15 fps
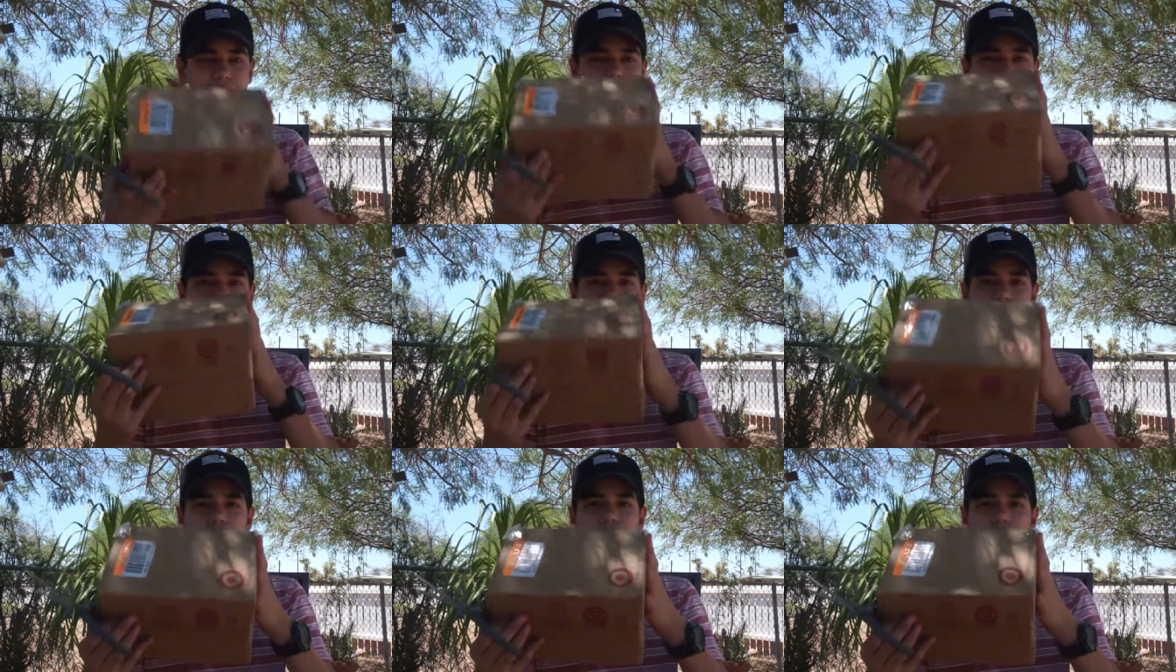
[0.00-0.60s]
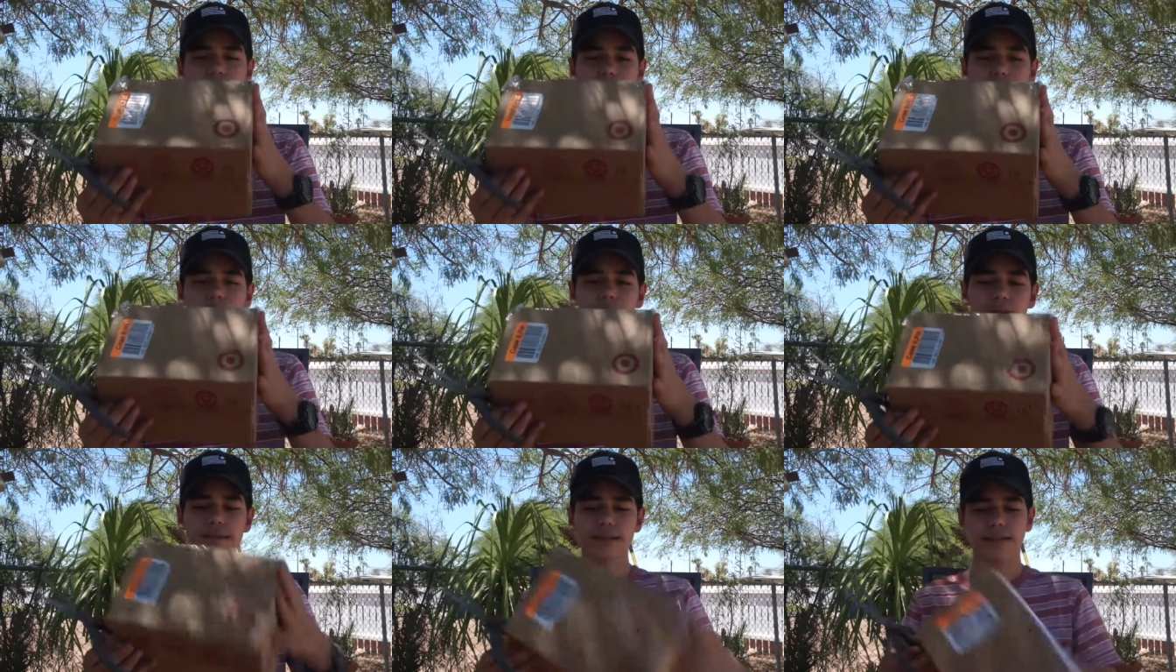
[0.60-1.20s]
it in a Target
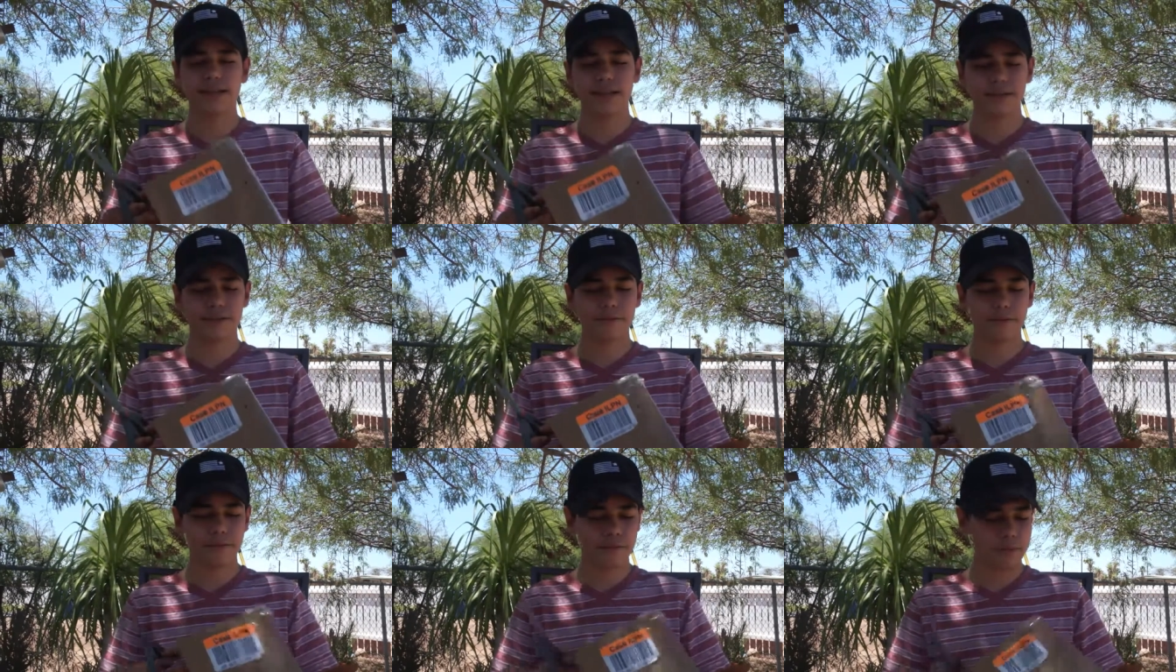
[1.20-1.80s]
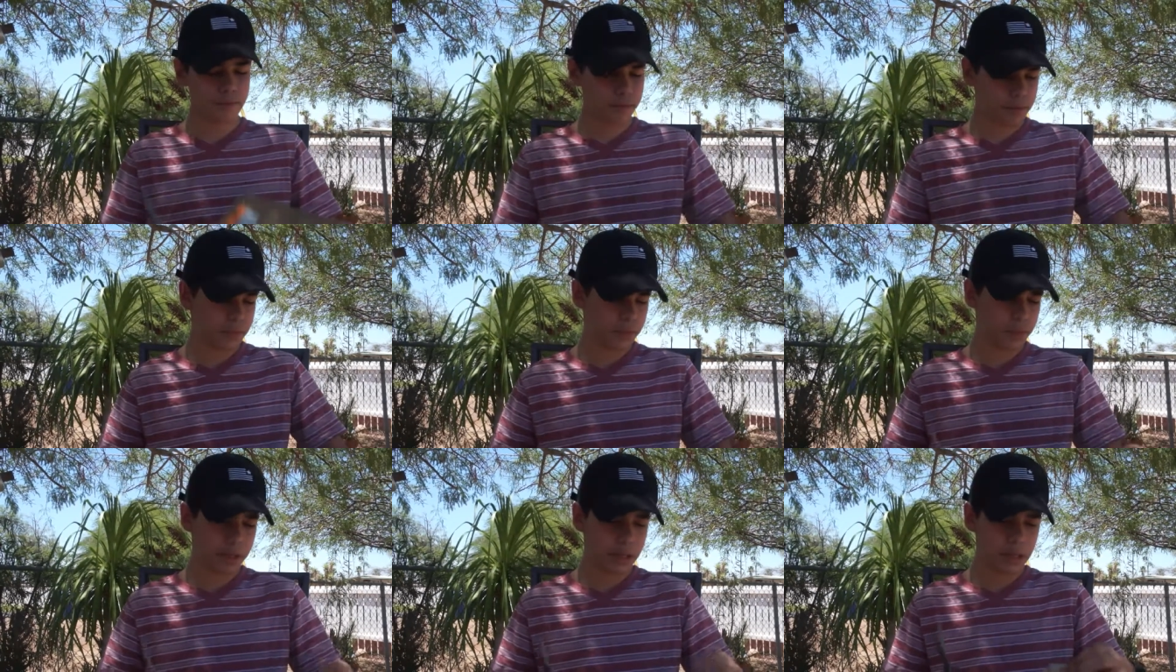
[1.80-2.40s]
box and
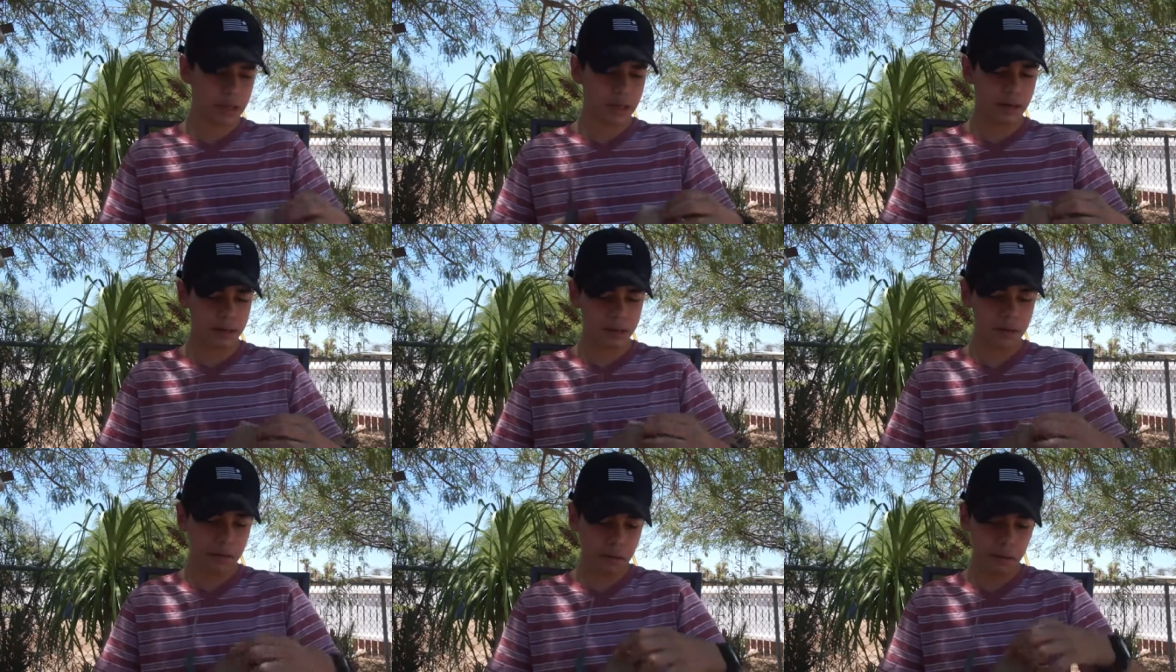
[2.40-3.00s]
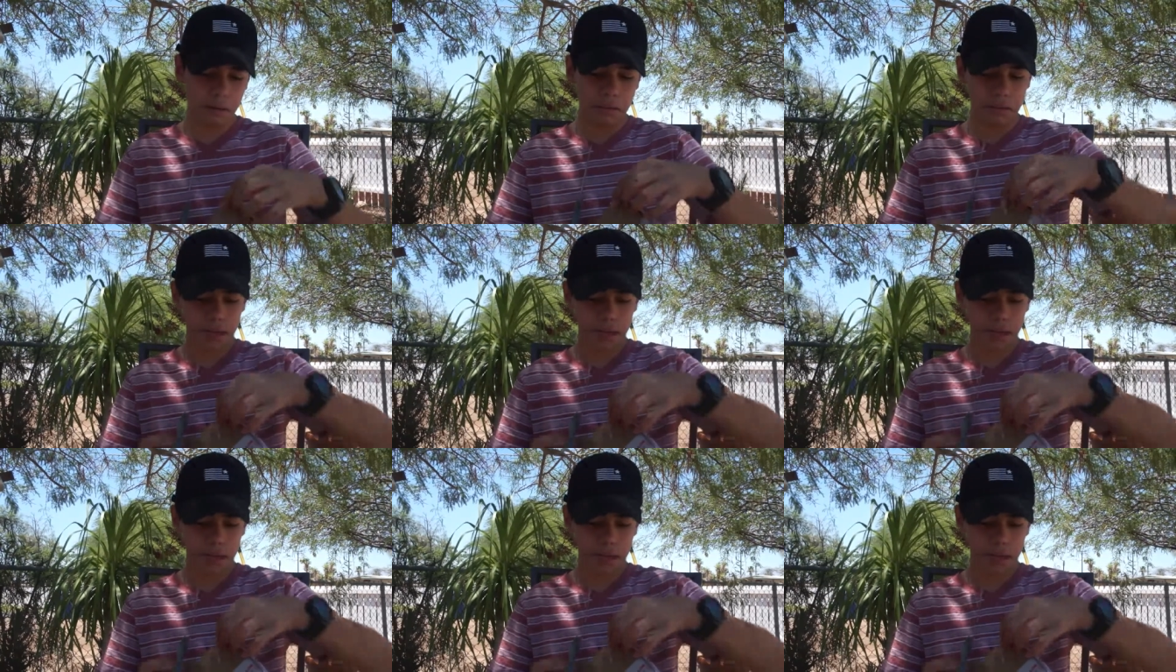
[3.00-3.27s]
I don't know